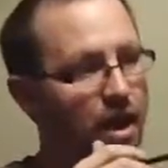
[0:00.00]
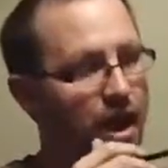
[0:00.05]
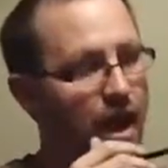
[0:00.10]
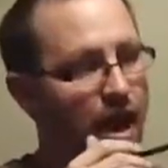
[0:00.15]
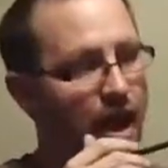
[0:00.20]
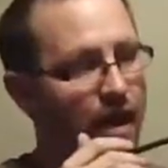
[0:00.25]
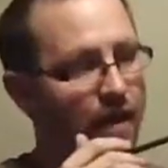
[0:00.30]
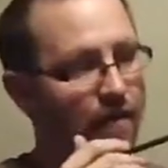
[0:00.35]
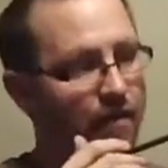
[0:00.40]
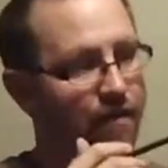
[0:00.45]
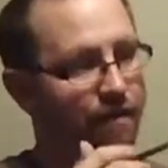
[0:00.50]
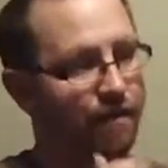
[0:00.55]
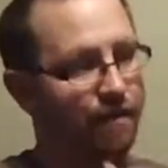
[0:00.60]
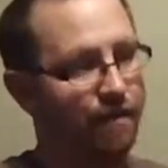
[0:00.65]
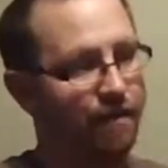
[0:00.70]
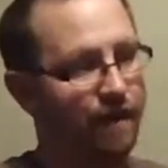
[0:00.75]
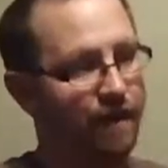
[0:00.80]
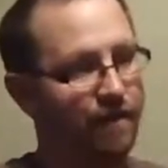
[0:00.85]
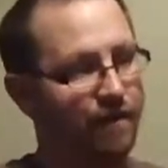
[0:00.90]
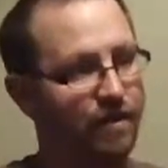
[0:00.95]
at
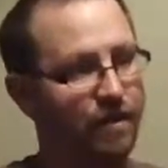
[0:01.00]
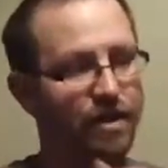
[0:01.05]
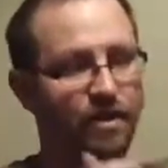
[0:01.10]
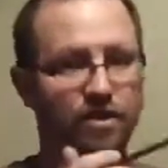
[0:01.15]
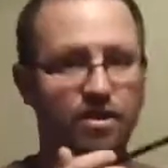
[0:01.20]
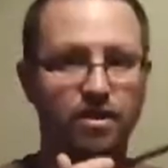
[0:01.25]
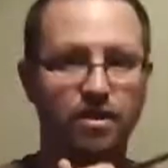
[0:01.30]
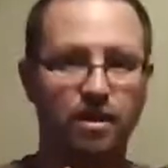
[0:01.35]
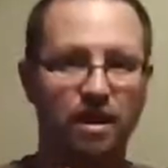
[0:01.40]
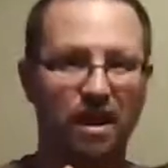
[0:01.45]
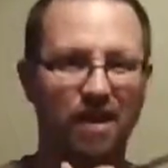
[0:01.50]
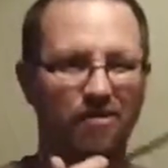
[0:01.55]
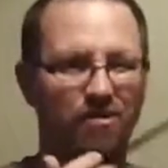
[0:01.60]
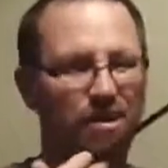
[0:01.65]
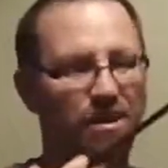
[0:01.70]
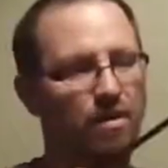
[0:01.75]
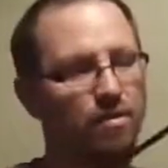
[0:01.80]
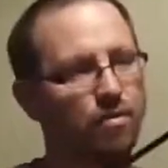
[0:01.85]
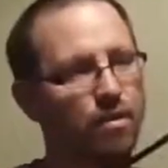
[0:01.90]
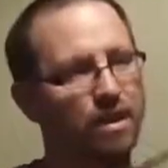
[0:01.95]
50,
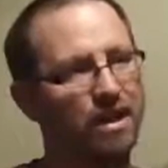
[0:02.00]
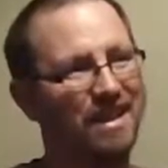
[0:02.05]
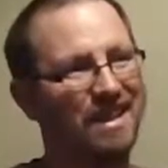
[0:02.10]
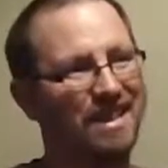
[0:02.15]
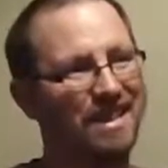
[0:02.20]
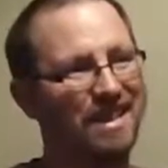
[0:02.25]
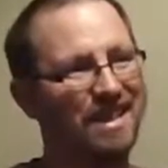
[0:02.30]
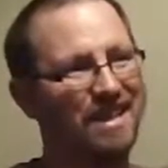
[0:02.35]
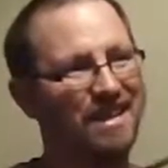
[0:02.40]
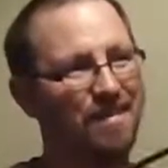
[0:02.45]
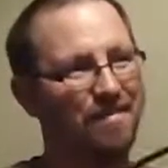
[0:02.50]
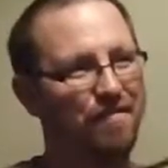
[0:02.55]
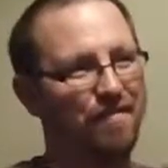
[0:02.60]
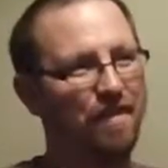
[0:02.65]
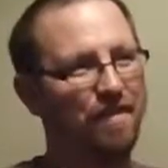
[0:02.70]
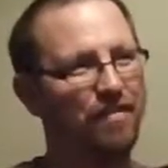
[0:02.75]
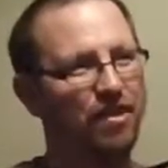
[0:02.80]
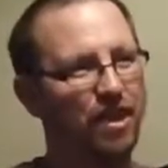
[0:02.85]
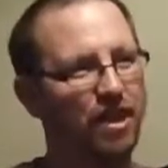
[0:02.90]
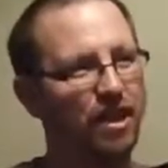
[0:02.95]
really
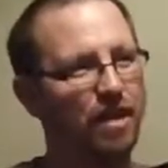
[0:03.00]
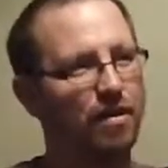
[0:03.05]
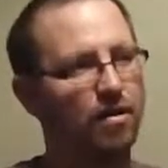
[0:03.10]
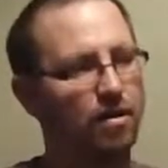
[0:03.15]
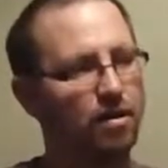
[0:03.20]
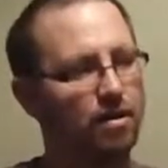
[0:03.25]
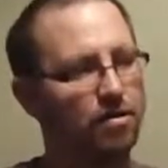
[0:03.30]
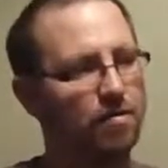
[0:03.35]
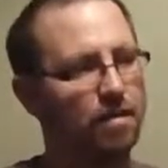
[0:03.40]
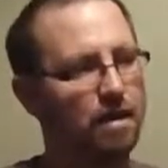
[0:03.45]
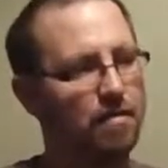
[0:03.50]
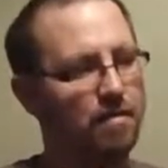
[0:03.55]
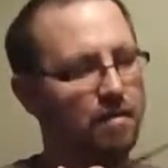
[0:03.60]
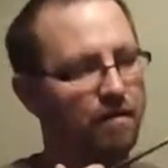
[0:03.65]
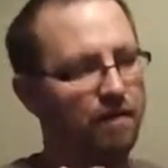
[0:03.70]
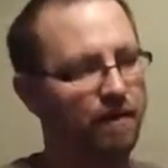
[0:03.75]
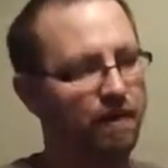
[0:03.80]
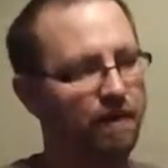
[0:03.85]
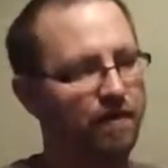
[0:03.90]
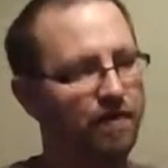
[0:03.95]
50 you can hear it a little bit, but
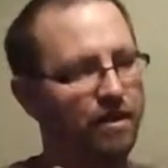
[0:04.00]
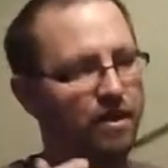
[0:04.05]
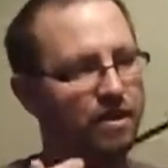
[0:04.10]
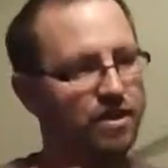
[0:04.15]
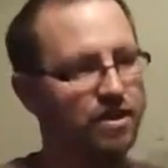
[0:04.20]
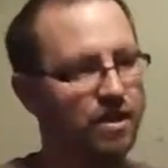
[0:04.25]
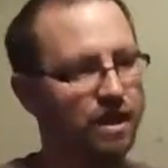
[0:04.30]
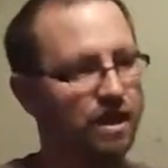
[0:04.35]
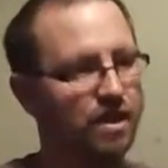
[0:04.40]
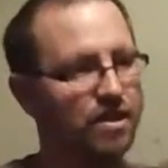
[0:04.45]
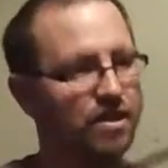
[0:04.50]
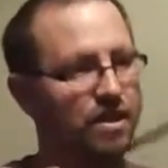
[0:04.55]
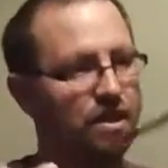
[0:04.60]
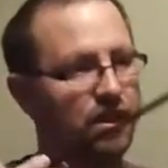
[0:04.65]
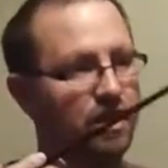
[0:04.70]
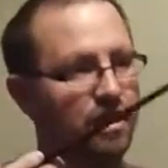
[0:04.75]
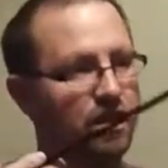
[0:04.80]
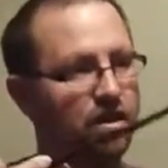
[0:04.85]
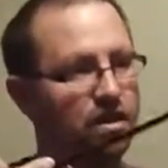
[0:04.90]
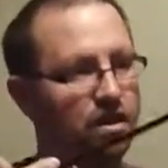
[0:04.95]
50,
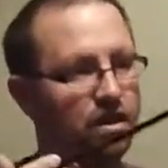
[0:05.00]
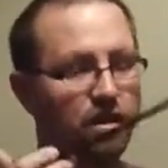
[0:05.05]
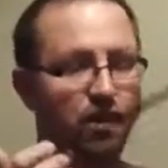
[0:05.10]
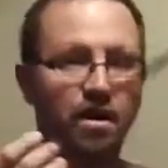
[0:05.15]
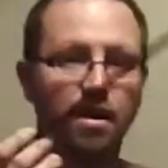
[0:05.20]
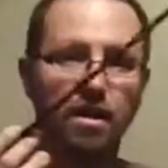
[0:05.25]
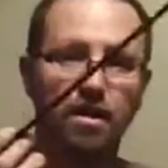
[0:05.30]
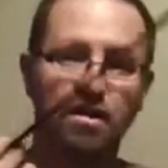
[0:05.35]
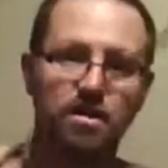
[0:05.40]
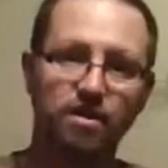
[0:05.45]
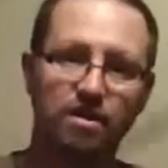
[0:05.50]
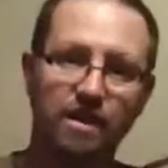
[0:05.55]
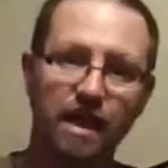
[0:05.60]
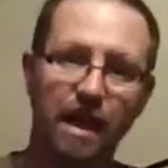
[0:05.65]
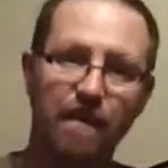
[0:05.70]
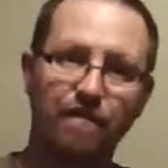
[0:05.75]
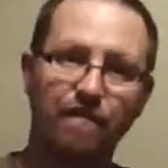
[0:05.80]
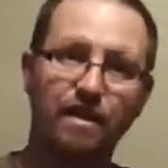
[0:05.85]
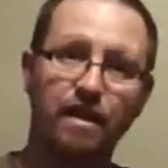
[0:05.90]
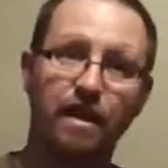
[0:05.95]
60,
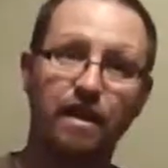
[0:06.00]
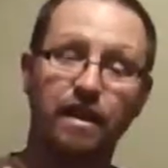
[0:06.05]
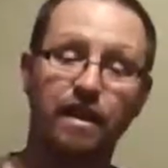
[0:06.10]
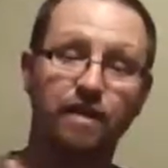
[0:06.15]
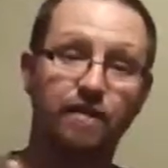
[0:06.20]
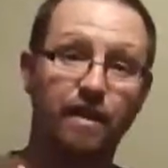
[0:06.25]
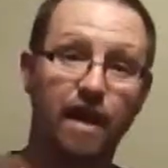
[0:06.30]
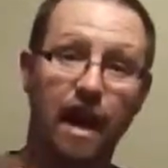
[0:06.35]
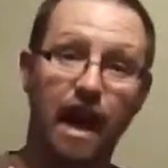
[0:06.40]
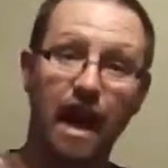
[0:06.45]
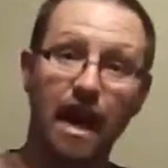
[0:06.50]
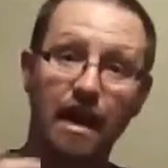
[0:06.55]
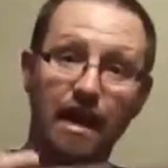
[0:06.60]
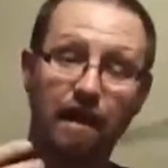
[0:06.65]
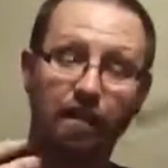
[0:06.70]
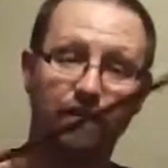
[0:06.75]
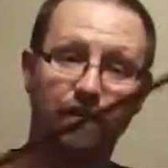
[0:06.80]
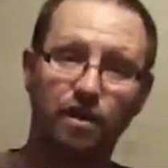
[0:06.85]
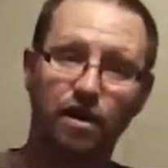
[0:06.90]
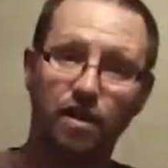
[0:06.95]
70, and even
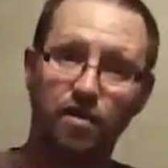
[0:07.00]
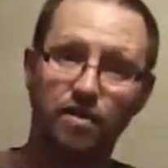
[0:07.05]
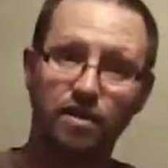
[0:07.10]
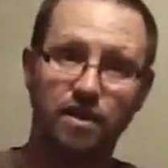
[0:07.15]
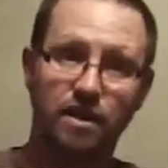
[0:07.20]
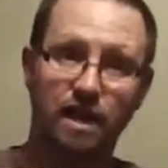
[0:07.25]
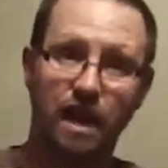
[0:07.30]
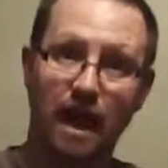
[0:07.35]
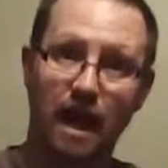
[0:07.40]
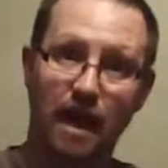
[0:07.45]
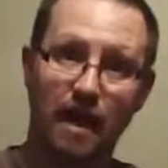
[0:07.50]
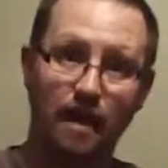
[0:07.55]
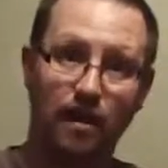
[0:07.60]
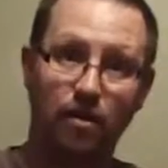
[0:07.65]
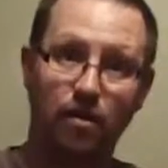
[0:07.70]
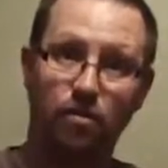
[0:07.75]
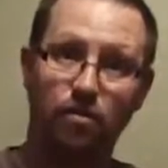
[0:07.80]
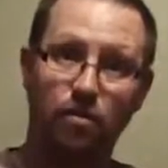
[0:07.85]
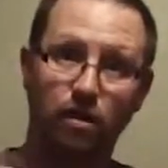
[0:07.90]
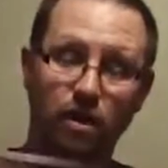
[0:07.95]
80, if you notice at 80
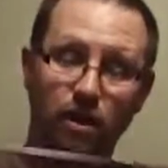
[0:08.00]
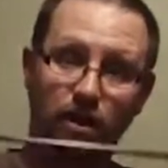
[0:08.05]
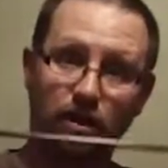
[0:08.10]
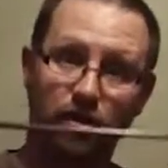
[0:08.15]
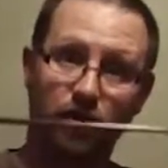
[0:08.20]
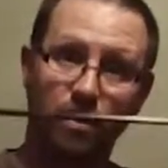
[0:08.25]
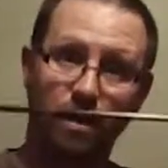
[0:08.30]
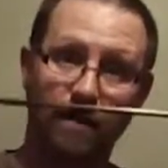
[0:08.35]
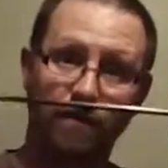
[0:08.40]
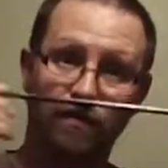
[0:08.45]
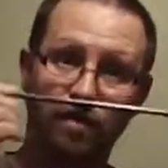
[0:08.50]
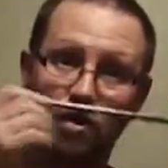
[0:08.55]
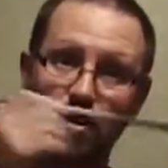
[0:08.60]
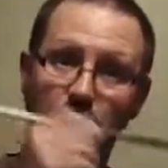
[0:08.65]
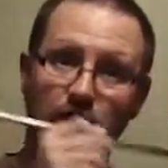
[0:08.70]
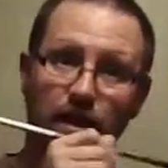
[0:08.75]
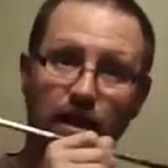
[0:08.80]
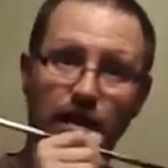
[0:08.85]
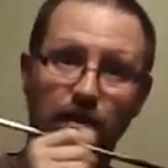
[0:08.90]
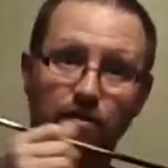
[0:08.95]
you really couldn't even
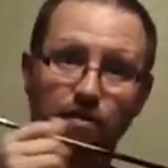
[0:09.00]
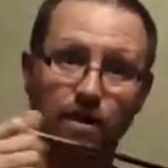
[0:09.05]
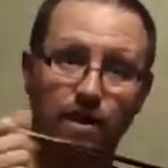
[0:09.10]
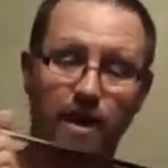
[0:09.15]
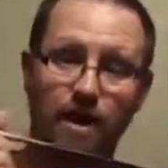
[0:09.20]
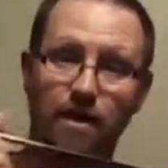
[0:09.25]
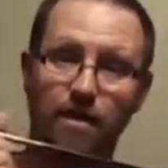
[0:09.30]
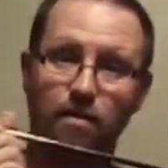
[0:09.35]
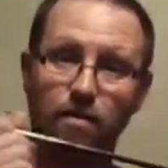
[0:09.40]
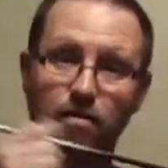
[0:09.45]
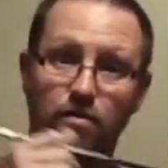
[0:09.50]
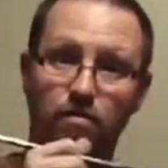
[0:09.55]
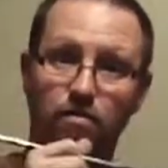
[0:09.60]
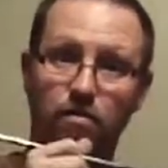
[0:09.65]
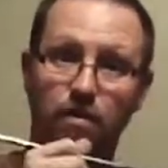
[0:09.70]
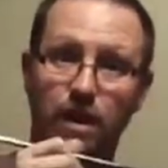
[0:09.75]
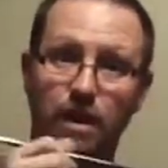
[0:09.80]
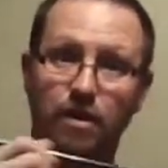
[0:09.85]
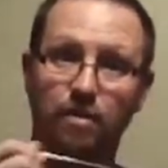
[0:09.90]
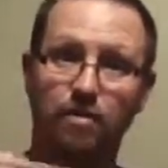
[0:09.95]
hardly hear the arrow.
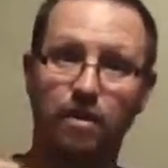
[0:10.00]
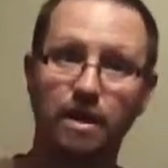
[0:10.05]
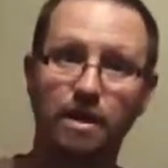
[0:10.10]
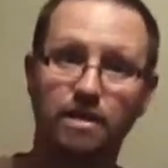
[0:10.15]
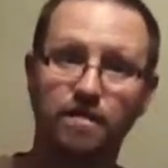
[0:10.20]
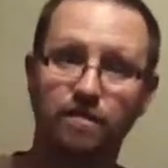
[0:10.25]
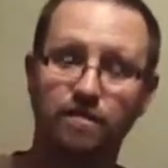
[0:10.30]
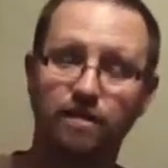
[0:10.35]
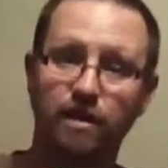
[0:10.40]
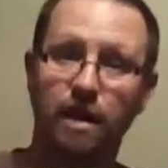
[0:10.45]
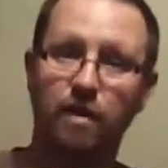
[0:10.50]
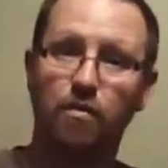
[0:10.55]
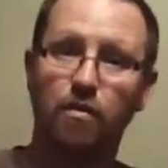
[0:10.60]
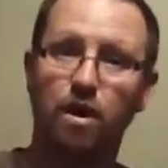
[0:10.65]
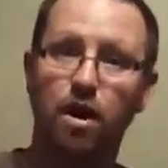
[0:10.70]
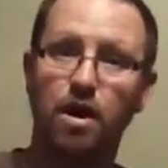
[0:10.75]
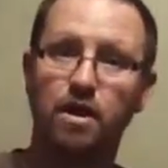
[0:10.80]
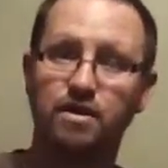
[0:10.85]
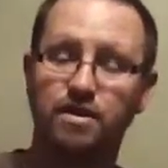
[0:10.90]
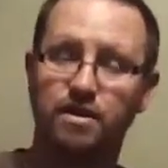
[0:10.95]
And the reason for that
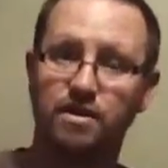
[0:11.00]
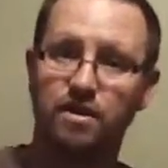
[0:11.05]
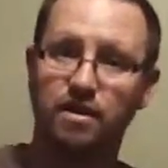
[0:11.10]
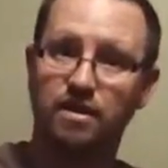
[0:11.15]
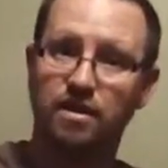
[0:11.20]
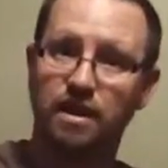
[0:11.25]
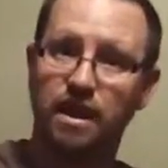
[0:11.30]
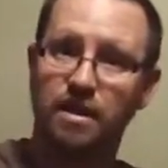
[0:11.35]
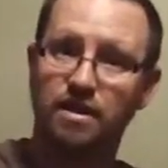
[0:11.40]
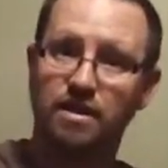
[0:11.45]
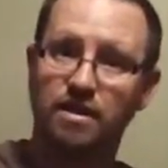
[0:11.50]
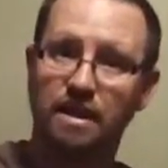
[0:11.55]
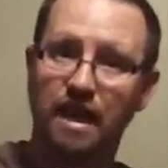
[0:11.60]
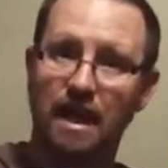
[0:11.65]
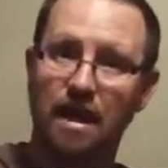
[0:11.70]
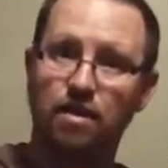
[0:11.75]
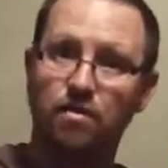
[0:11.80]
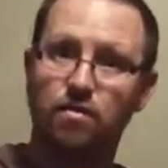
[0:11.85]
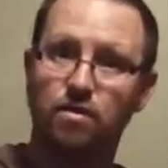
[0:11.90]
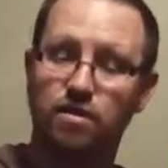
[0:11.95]
was is that
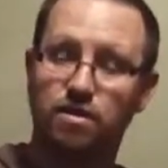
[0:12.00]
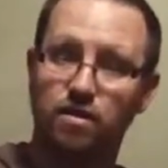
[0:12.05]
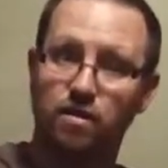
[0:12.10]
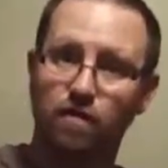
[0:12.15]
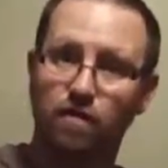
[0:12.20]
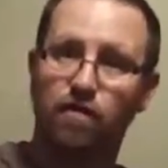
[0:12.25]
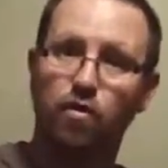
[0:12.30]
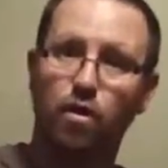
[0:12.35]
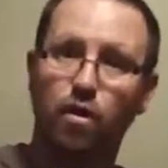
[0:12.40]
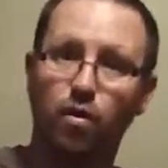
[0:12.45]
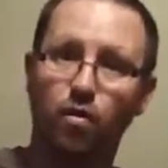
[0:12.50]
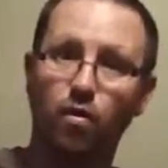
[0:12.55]
sound was so far